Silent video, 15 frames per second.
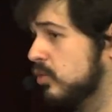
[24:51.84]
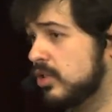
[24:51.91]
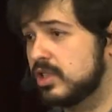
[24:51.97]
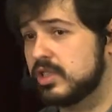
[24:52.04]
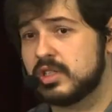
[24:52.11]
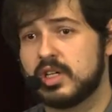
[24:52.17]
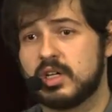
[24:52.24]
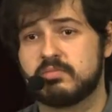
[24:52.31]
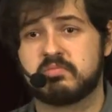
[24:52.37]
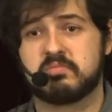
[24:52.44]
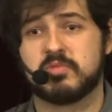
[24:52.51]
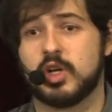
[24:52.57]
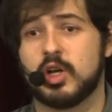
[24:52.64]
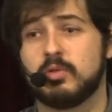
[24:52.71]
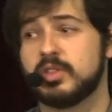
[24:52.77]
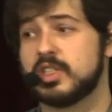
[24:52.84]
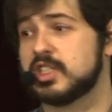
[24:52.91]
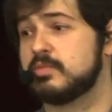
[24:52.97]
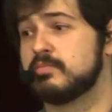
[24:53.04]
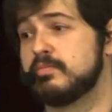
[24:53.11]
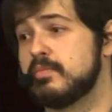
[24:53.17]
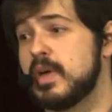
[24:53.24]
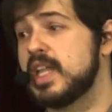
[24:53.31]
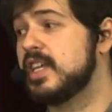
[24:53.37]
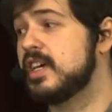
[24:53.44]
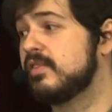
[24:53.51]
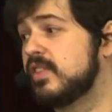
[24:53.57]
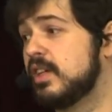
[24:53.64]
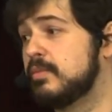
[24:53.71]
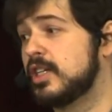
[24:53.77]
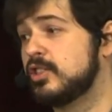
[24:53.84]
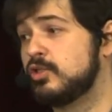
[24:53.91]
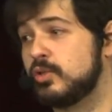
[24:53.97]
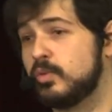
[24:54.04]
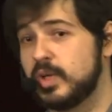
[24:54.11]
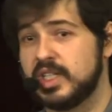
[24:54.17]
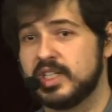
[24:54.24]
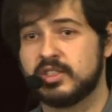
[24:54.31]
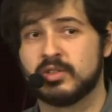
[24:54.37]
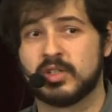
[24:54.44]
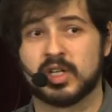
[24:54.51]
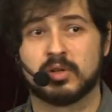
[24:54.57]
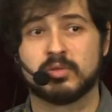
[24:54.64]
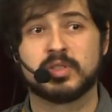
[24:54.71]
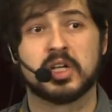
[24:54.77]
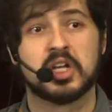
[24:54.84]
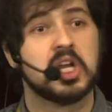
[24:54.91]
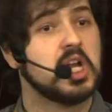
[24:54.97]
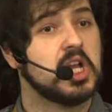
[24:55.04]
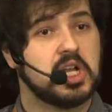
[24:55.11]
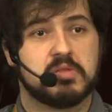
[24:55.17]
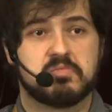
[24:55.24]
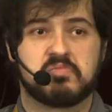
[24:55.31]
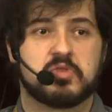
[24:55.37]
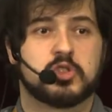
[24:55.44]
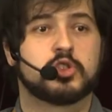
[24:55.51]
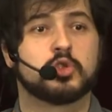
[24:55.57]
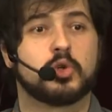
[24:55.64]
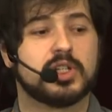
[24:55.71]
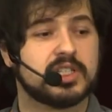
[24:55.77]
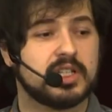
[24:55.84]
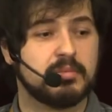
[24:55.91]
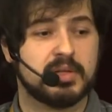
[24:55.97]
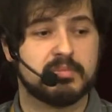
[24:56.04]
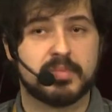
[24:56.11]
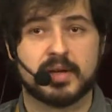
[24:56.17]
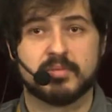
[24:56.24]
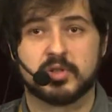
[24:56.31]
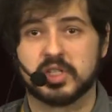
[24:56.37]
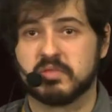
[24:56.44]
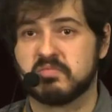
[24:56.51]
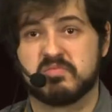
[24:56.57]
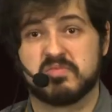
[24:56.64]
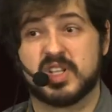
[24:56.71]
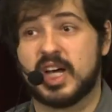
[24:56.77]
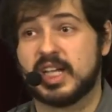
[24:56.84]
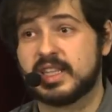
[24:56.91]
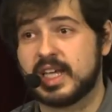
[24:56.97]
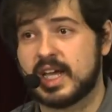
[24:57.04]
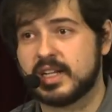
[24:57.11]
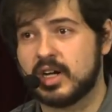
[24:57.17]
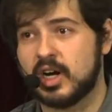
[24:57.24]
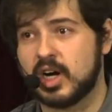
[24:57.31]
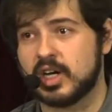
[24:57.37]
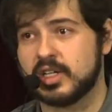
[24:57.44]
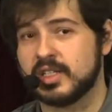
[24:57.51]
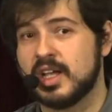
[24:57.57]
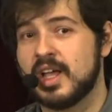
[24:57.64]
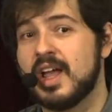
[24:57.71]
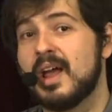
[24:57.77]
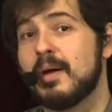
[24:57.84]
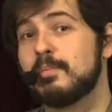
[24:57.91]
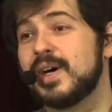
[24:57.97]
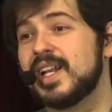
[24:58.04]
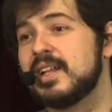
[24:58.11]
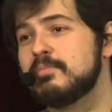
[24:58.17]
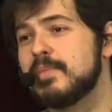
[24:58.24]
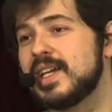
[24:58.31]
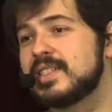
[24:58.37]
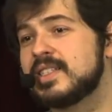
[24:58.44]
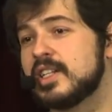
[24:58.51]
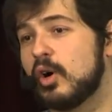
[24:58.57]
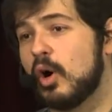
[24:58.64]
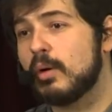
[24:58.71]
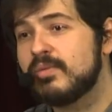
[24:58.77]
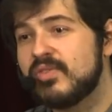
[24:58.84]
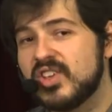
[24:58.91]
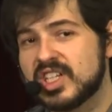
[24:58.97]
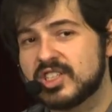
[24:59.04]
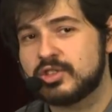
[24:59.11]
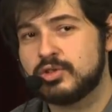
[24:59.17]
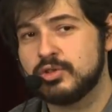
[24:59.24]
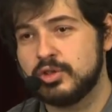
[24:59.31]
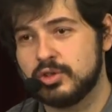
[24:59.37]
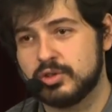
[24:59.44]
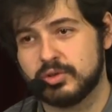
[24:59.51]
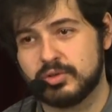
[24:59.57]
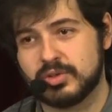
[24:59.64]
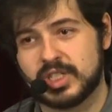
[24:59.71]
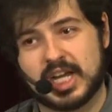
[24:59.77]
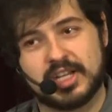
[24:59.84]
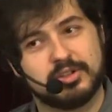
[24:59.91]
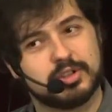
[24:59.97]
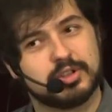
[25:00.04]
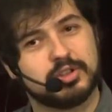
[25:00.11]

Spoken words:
order, load as many of them as you're willing to load, sort them in memory. Not that hard. But it makes it obvious to you that you're